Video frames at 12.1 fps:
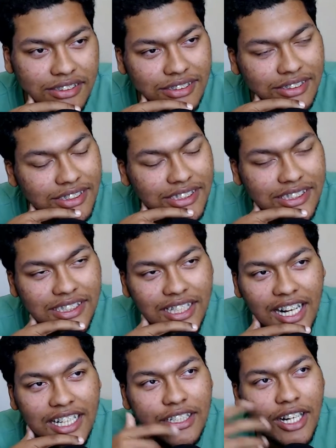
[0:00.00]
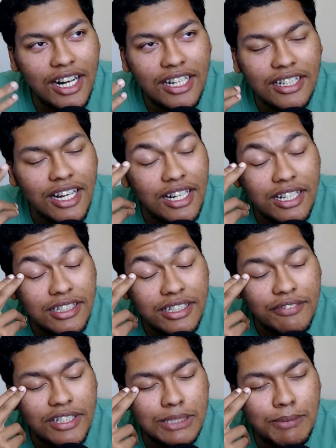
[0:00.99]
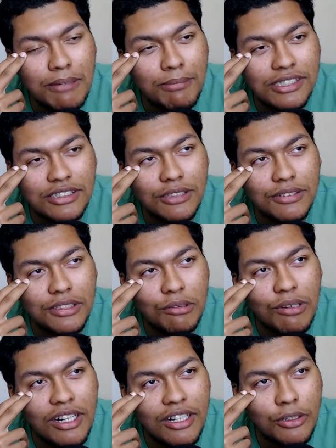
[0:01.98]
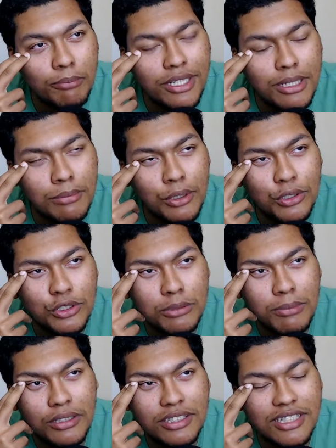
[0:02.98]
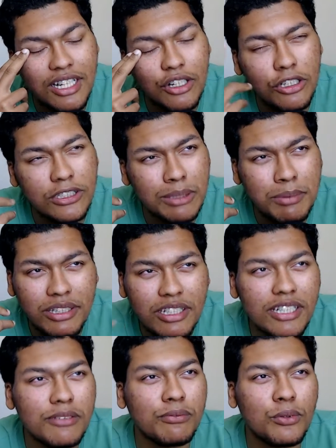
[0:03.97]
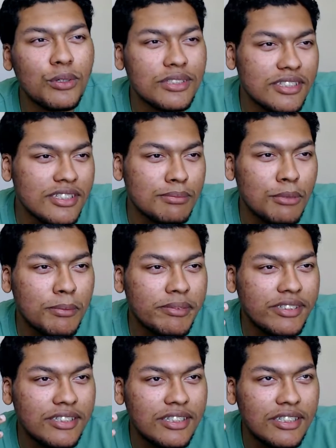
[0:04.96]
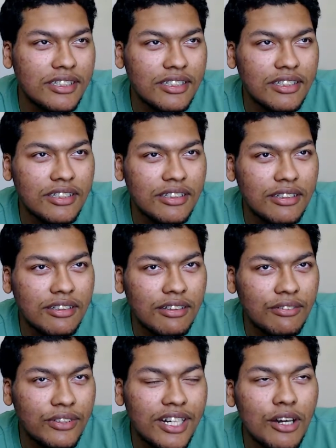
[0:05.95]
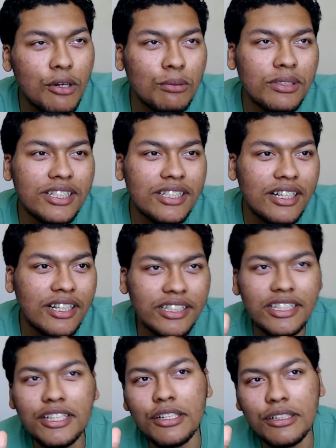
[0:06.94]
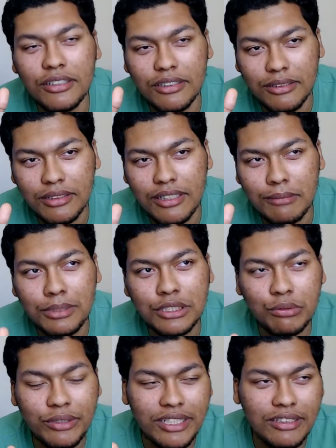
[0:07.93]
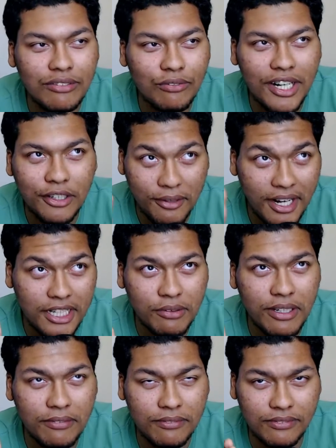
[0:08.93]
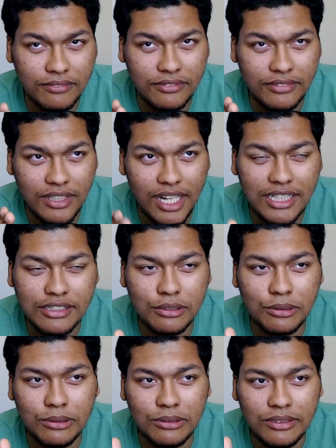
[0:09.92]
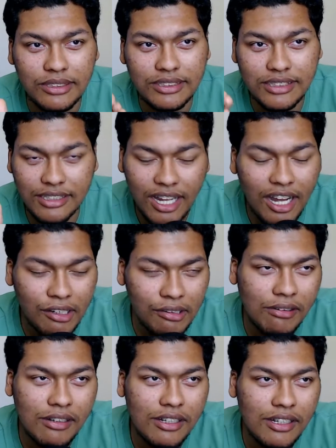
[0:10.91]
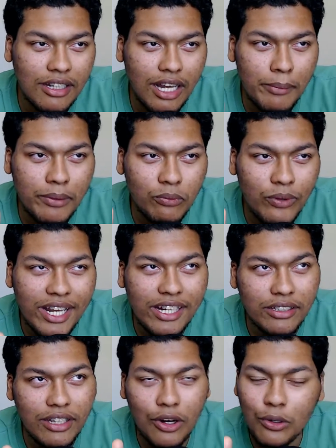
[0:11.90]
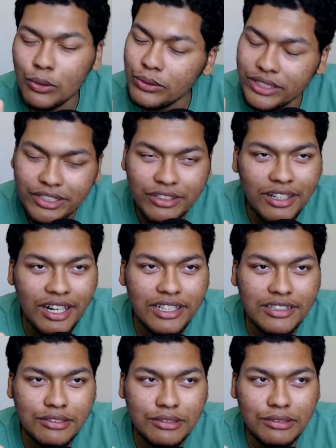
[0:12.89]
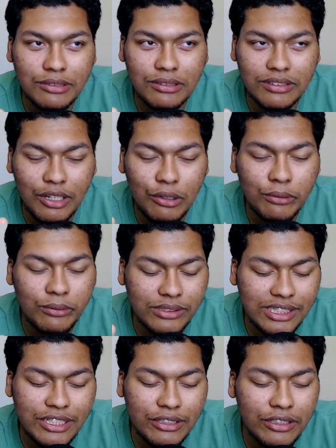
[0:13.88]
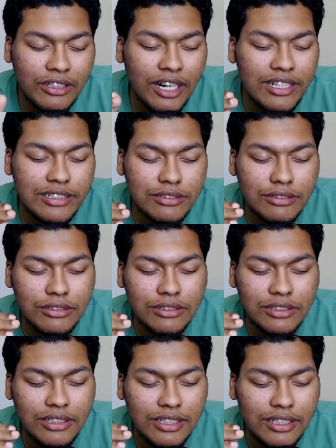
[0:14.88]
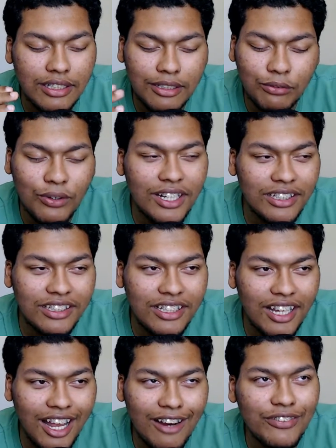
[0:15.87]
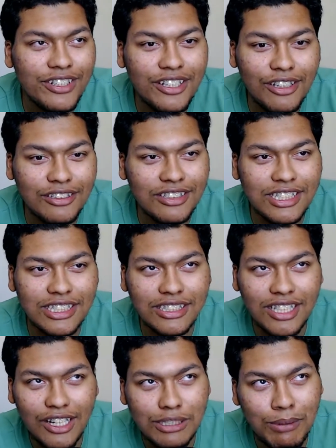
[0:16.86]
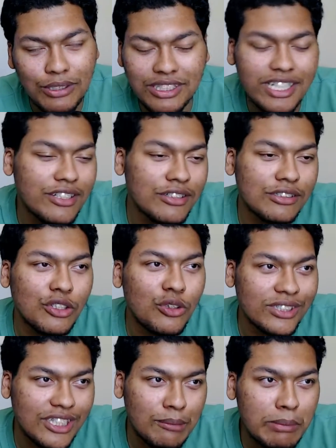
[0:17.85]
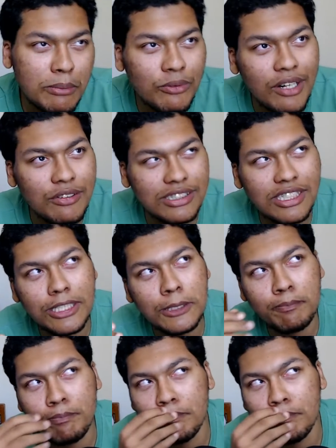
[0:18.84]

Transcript: didn't even expect myself to cry or be emotional about this at all, because I've been looking forward to this moment for not only a year in between when I graduated from high school to now. I've been waiting that whole year in high school, the whole senior year in high school, and frankly every year since I was about 10 years old, because I remember when I was 10.